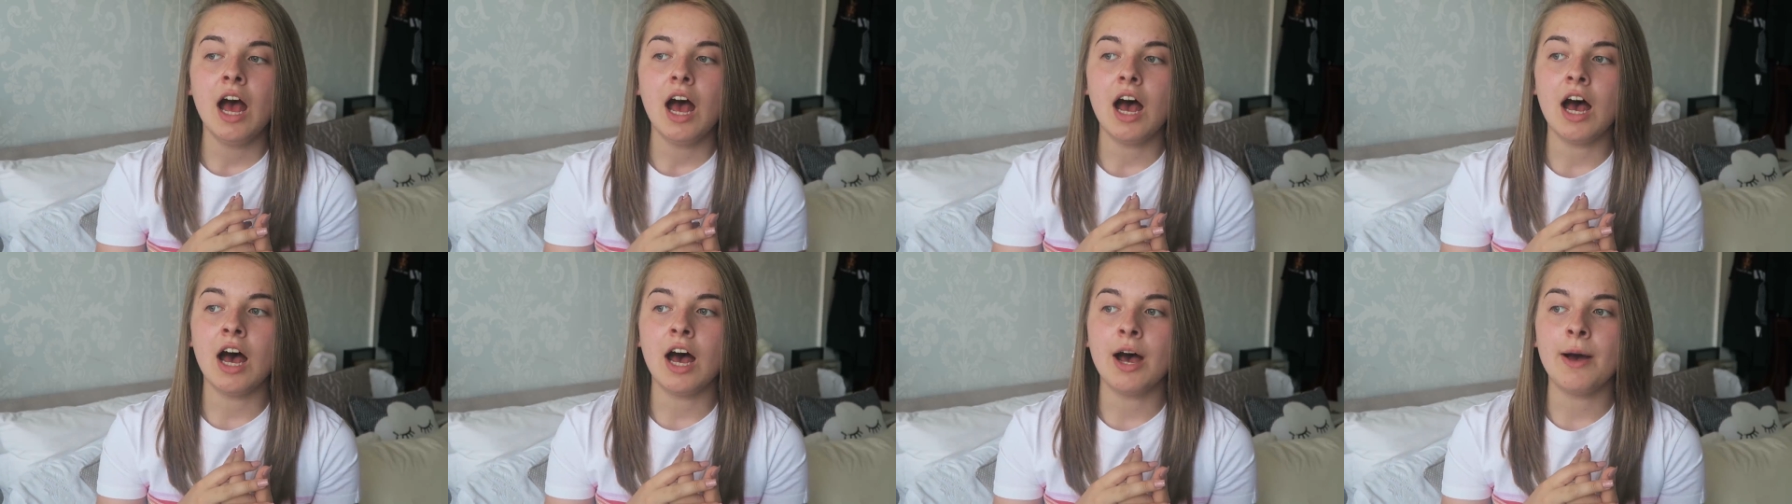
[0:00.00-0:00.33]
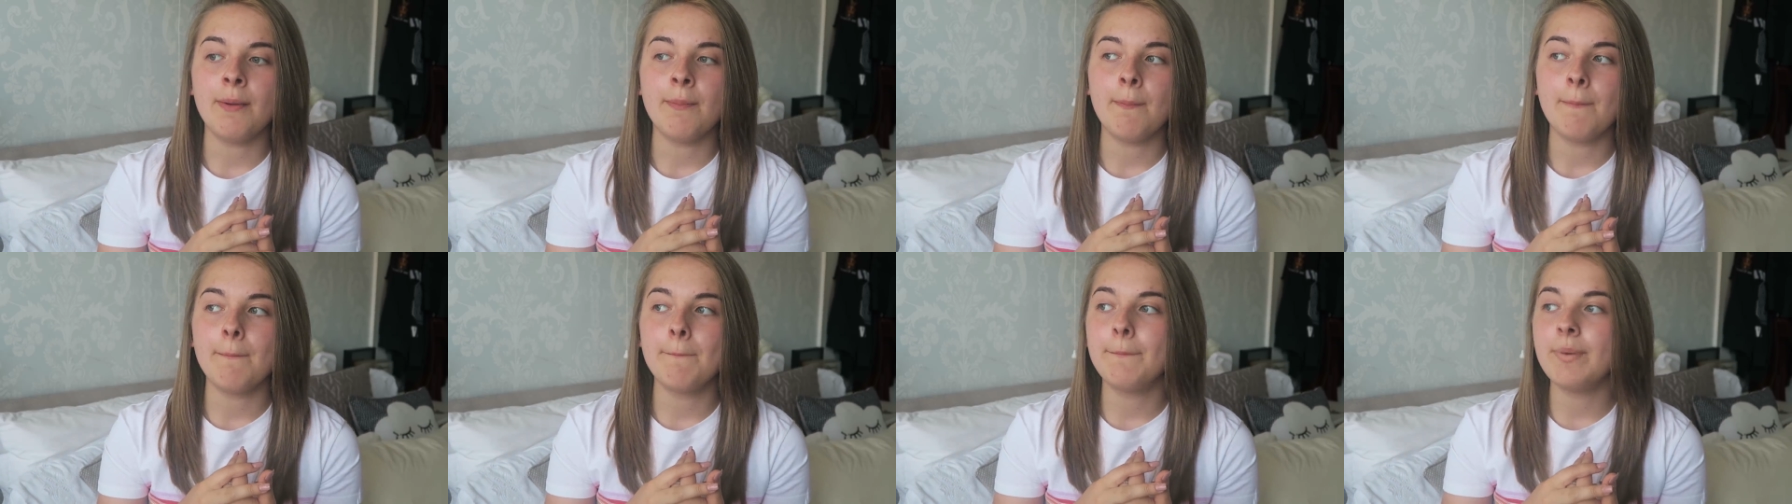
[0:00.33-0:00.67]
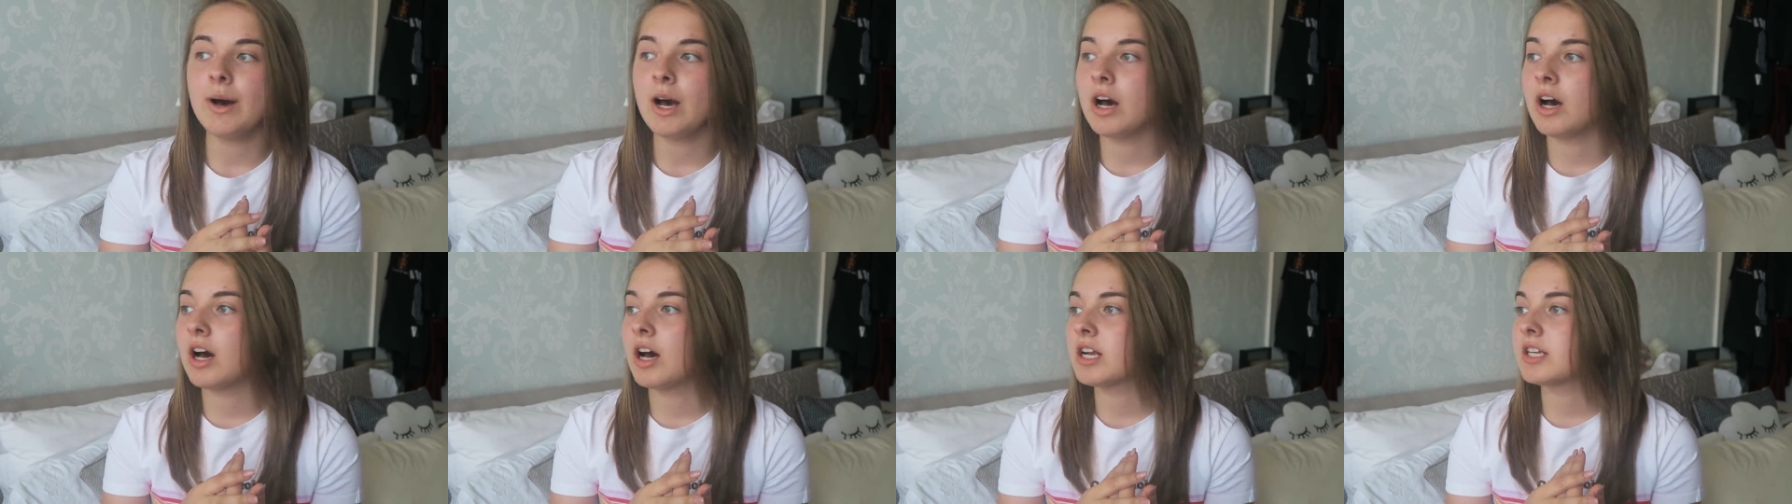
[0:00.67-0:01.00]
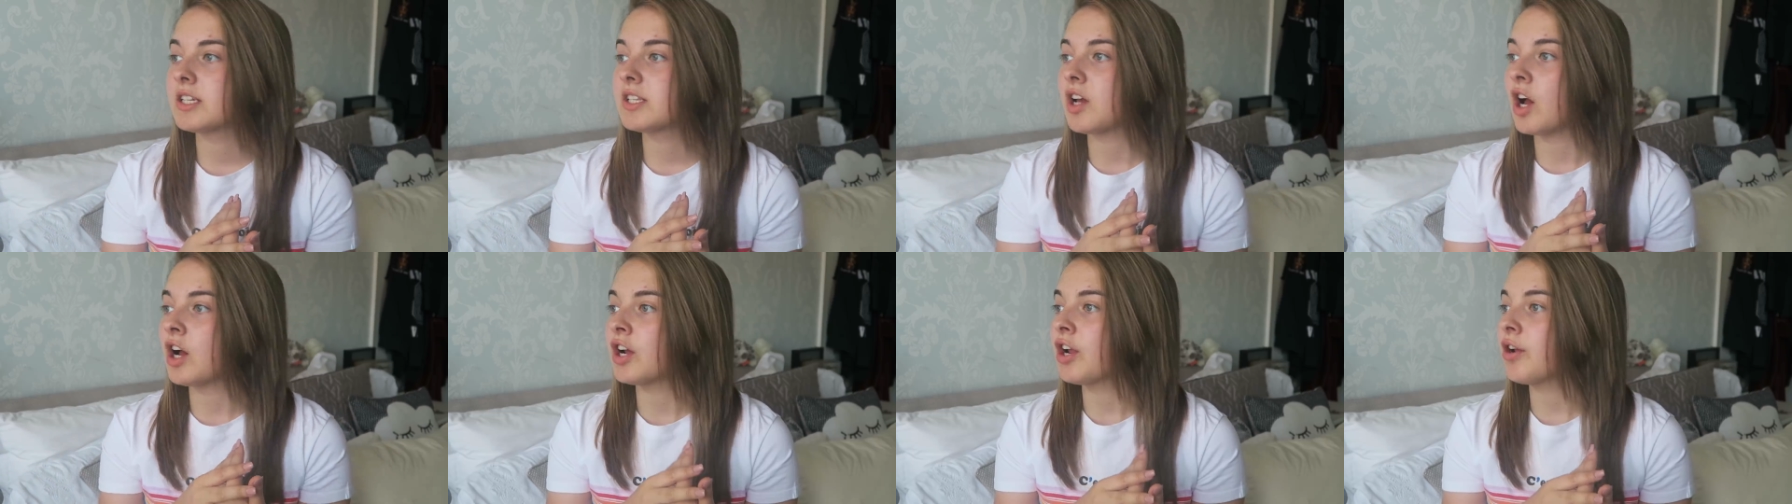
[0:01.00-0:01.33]

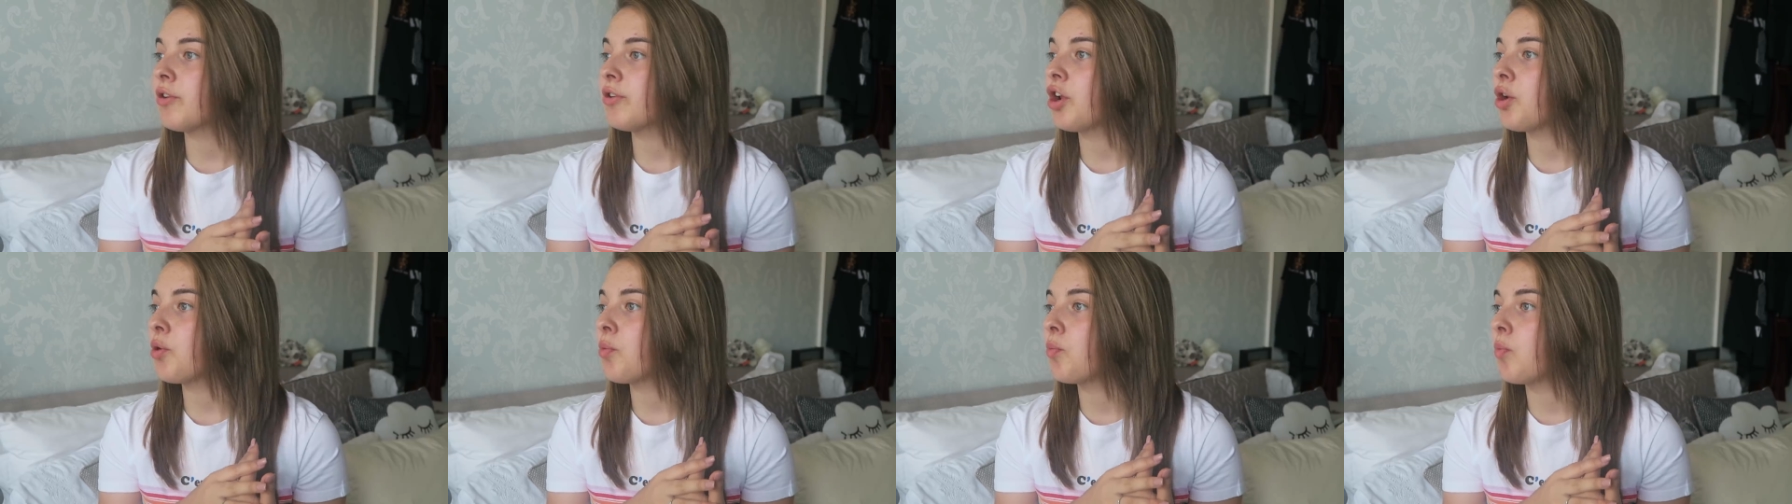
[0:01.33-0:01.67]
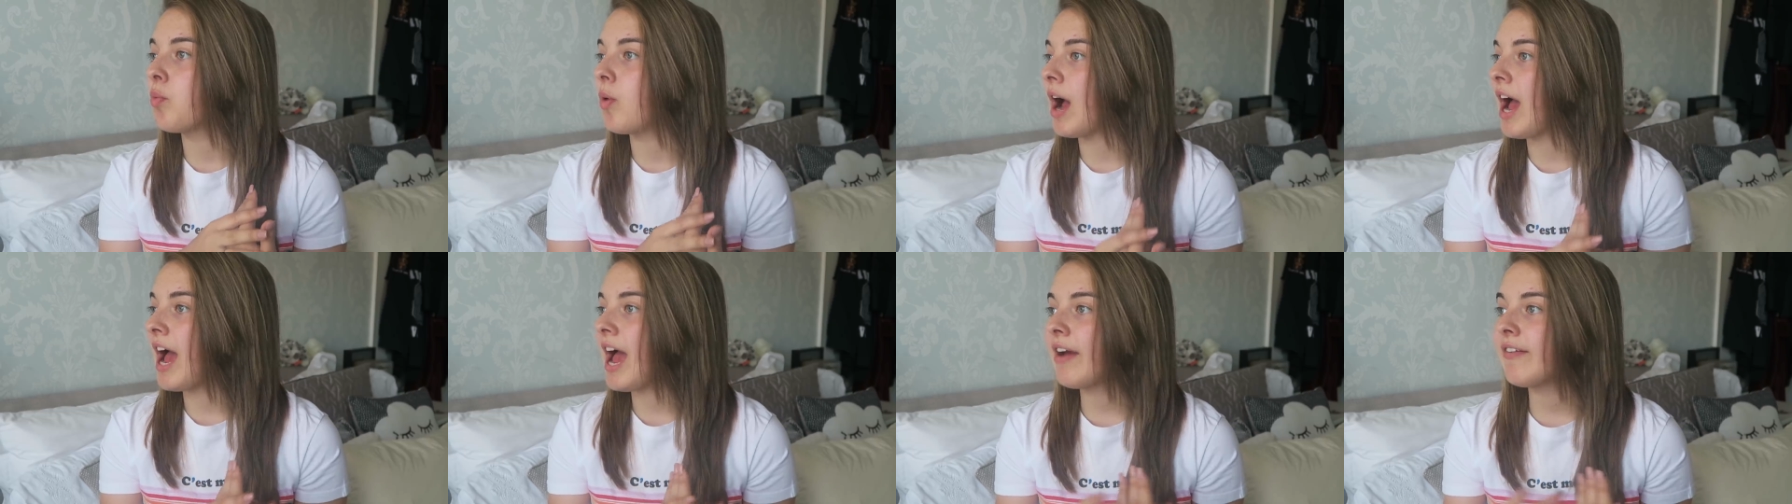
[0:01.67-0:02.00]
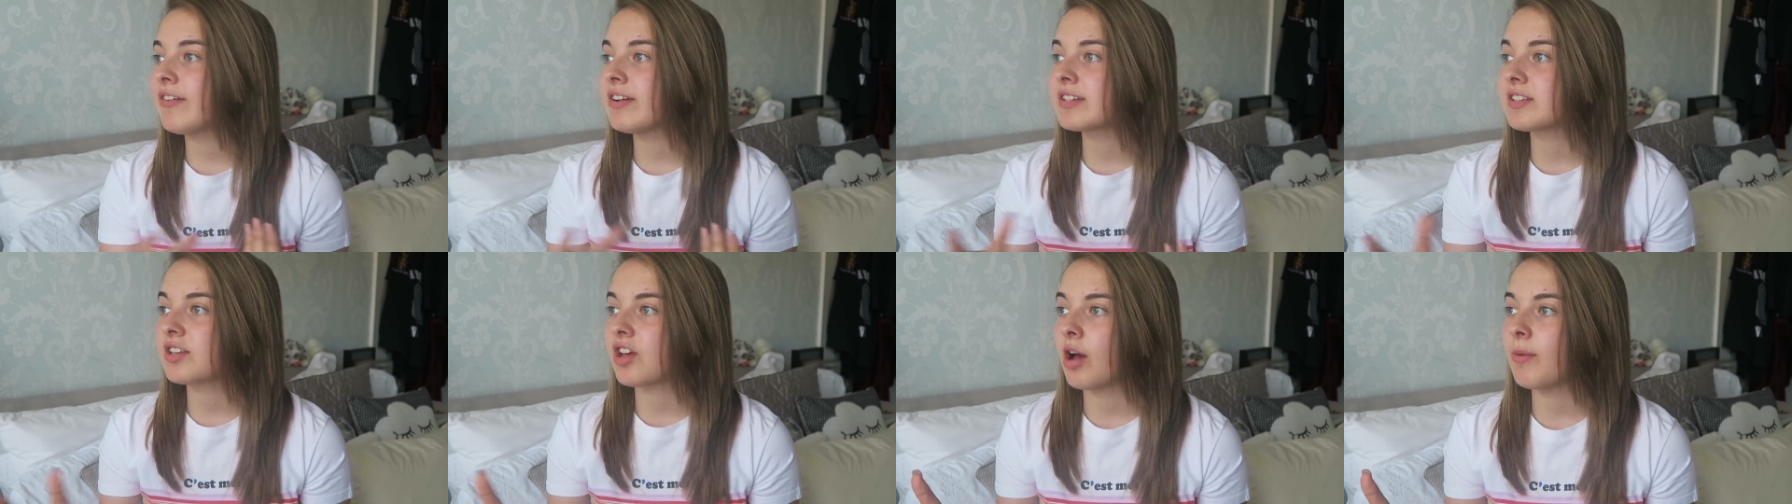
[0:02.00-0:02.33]
But I don't know where it's